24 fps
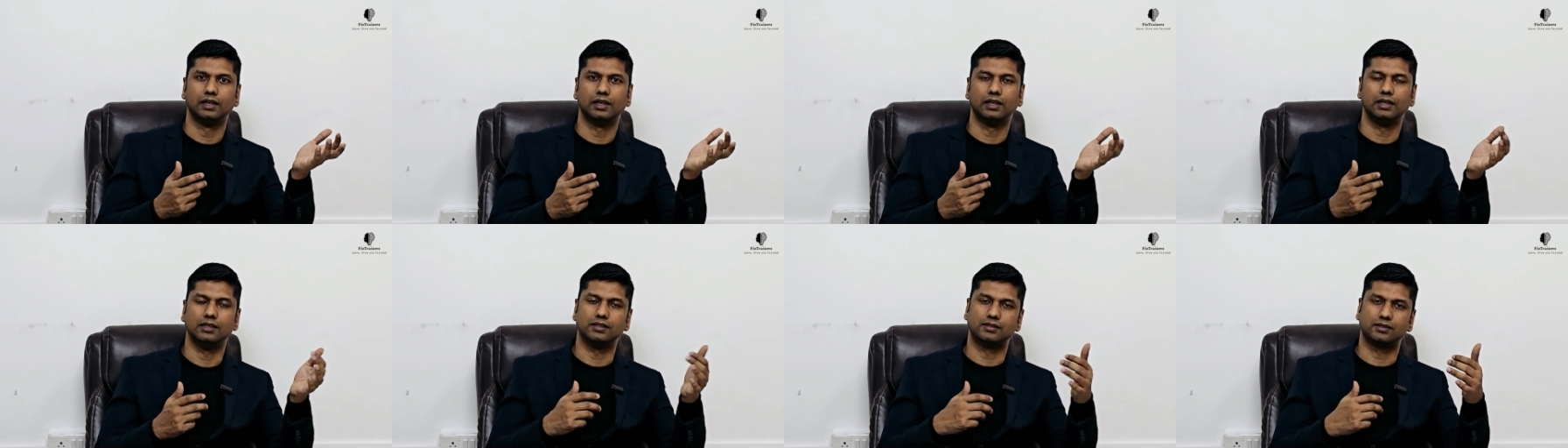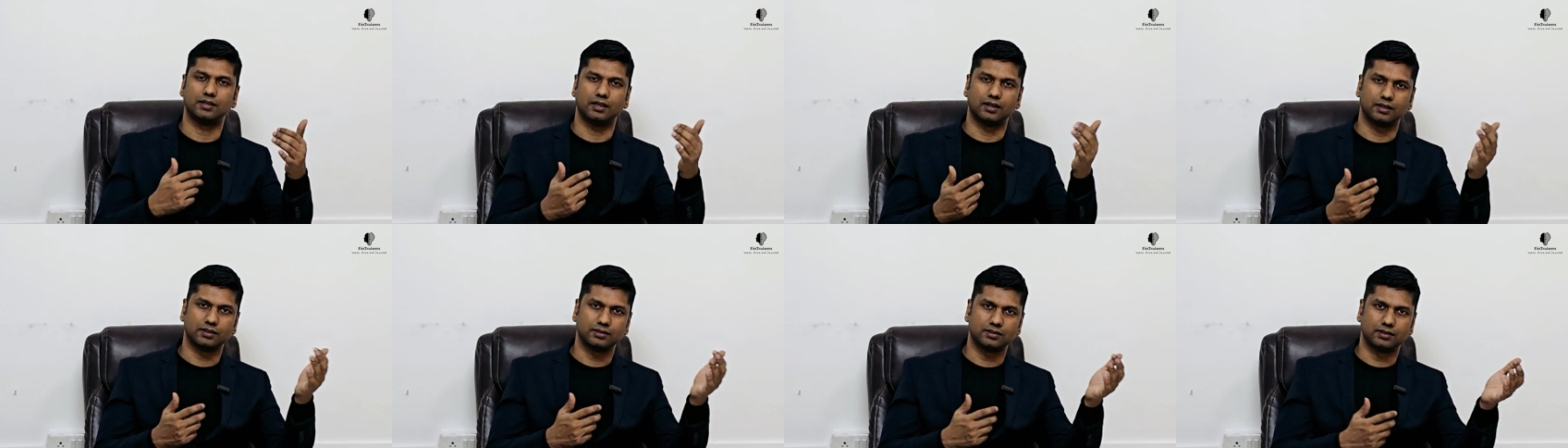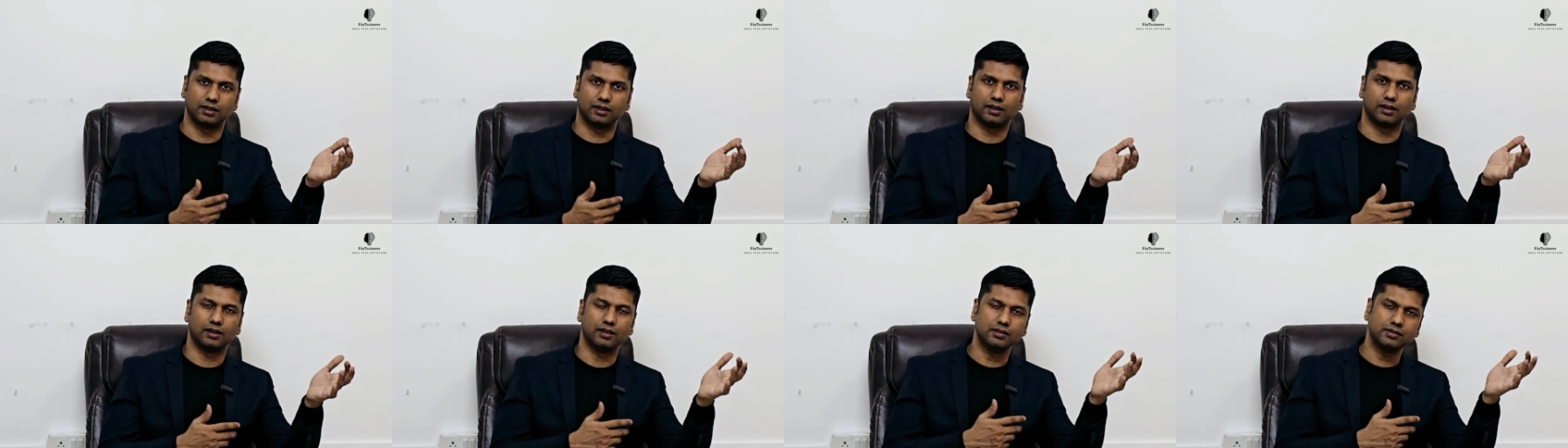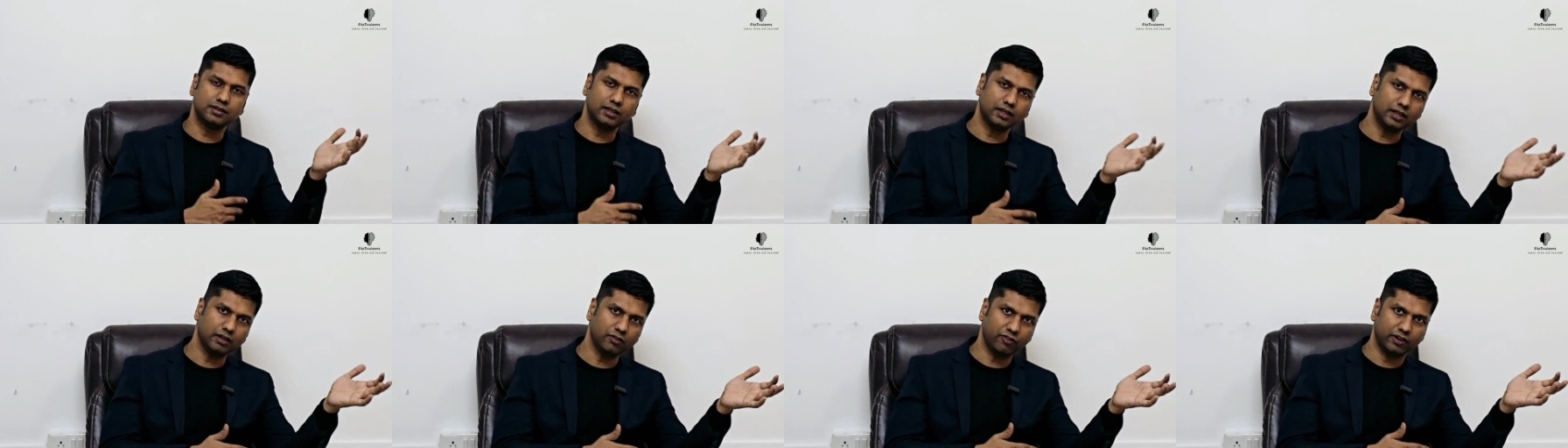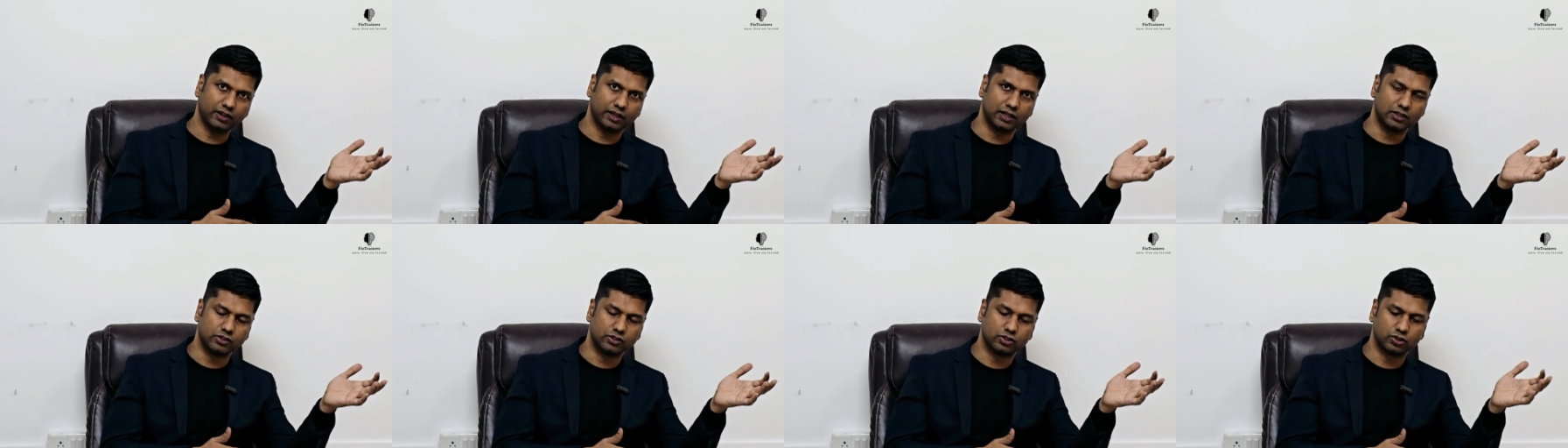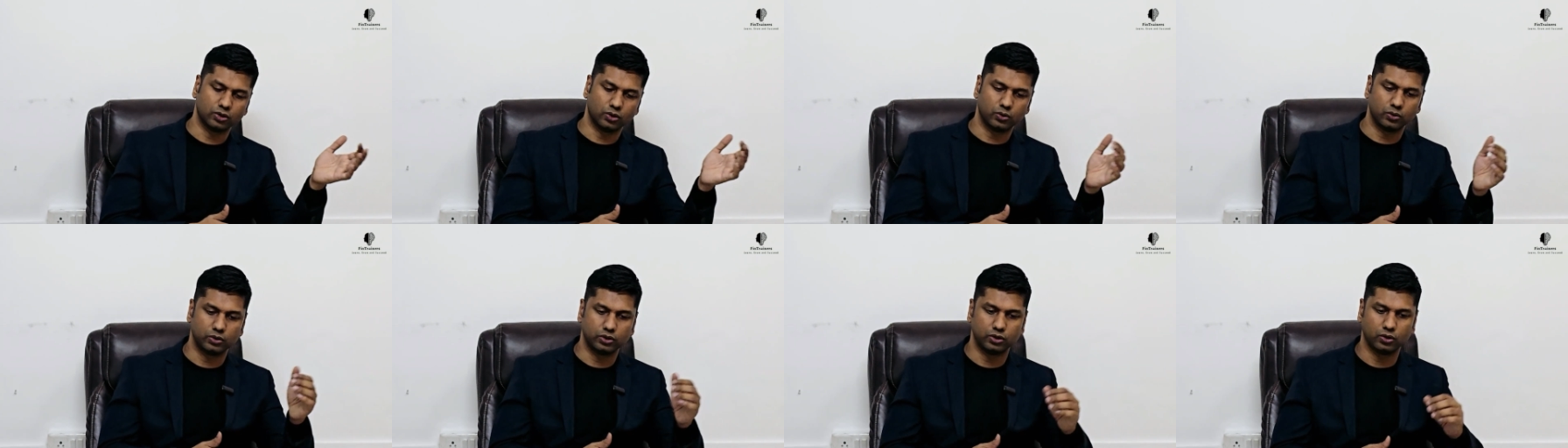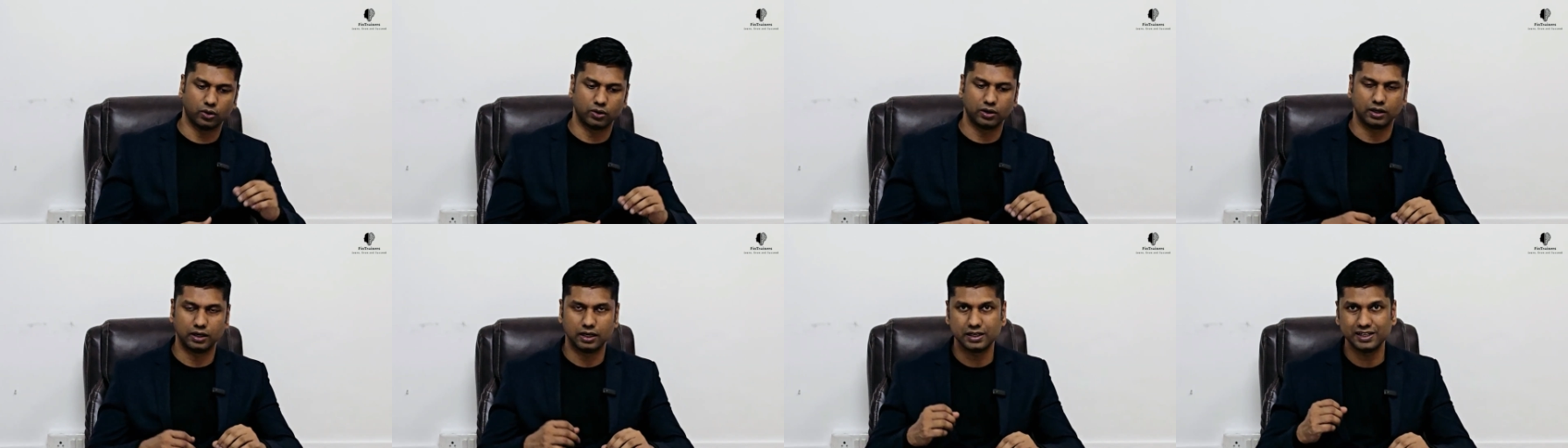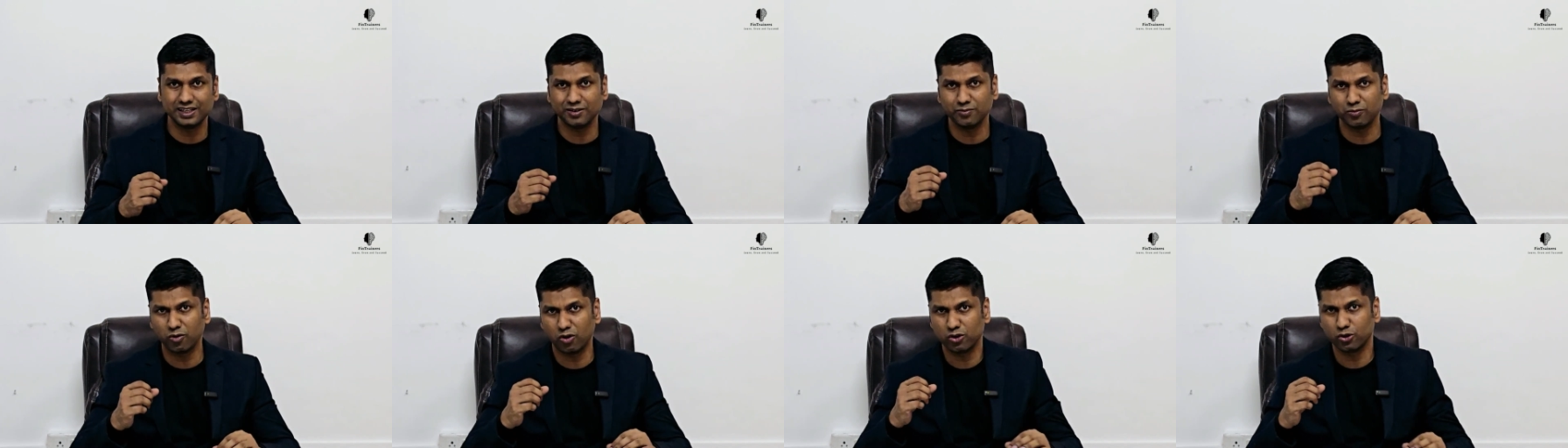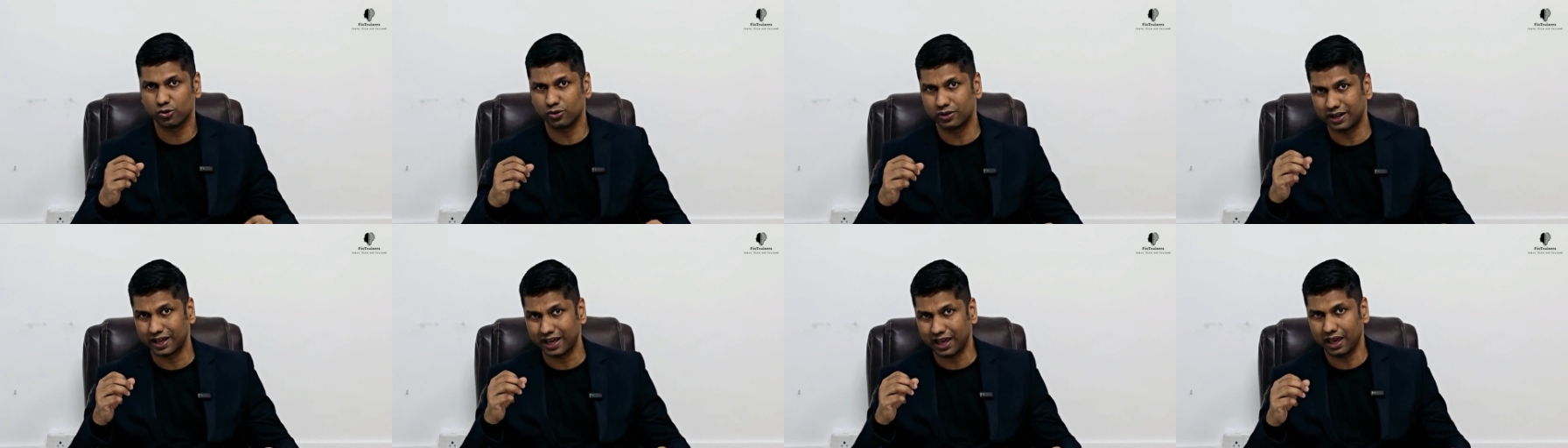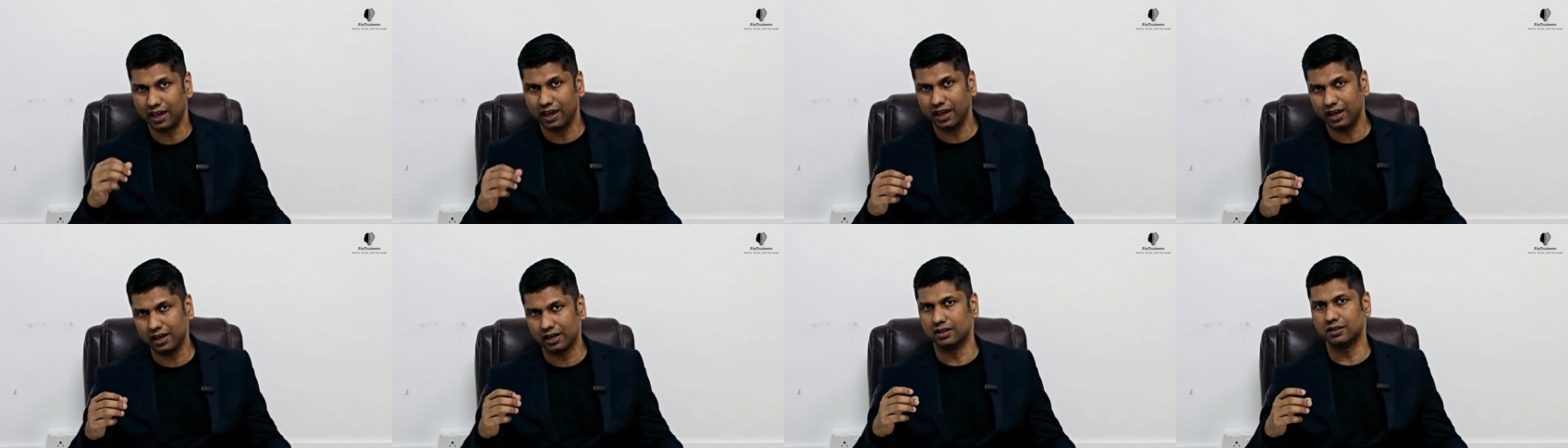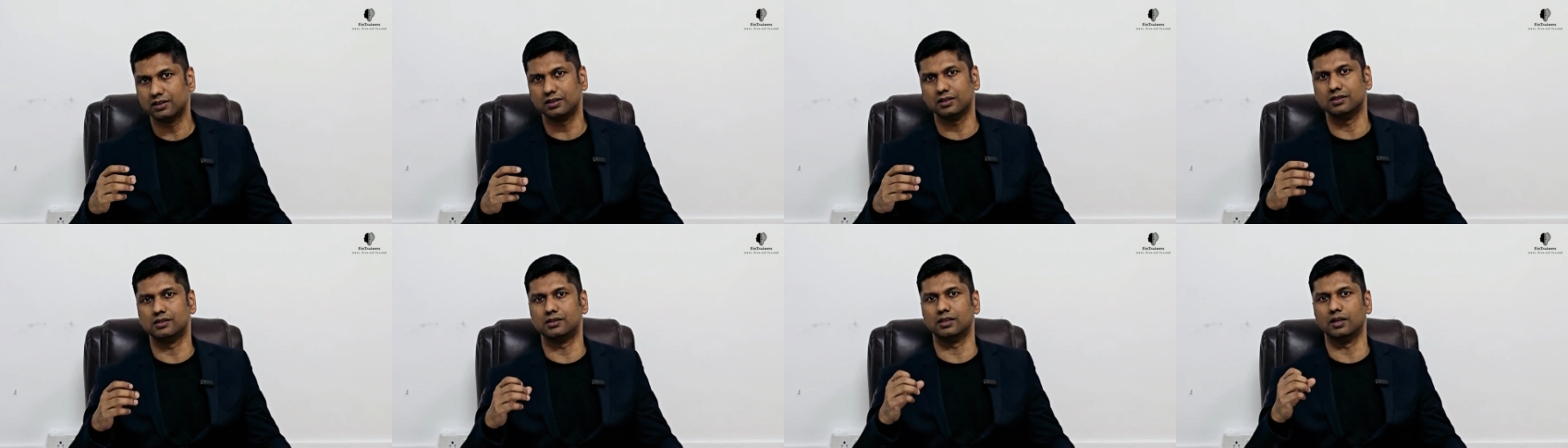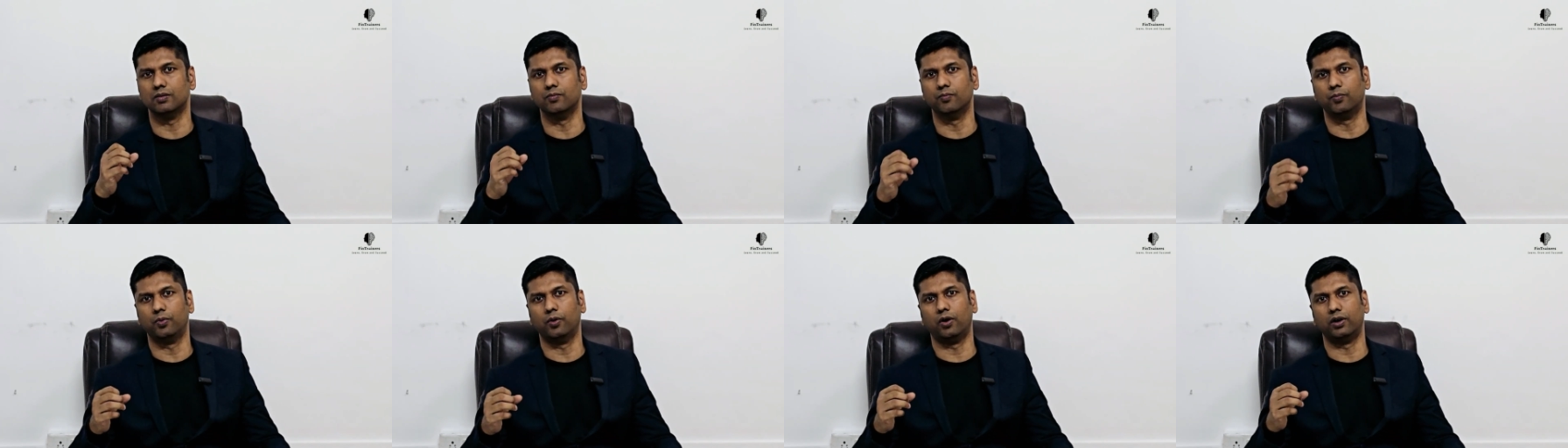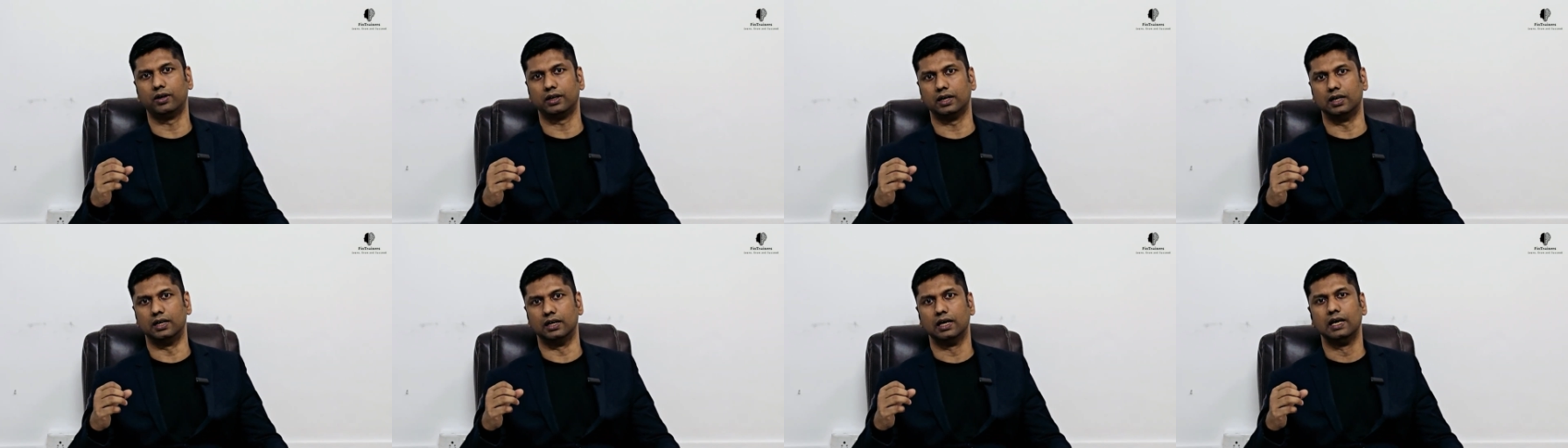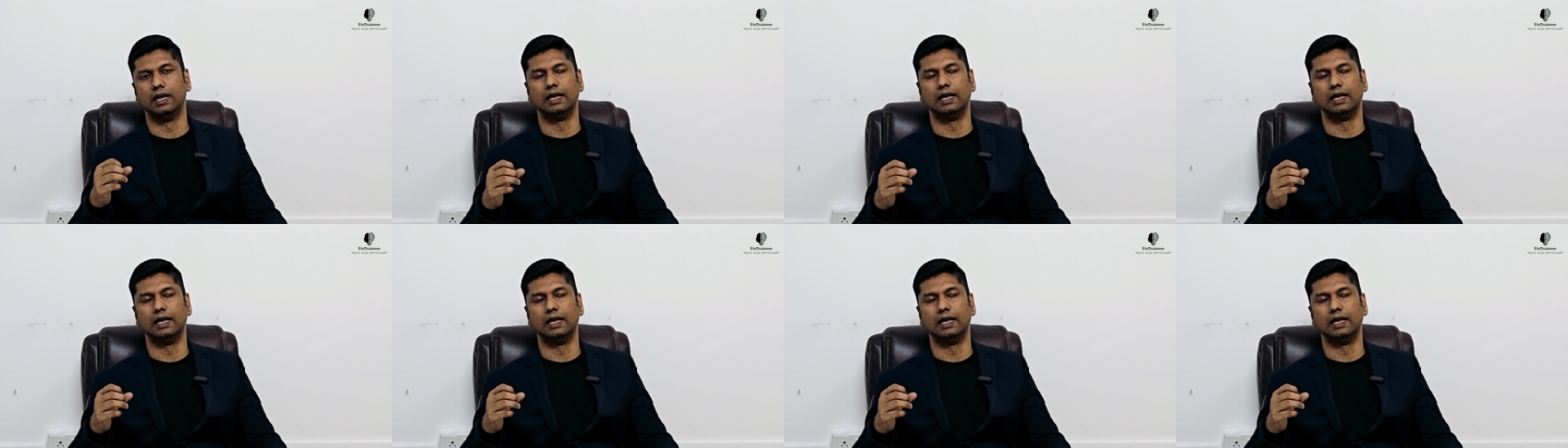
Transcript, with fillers: is statistically significant so your learning module 8 is important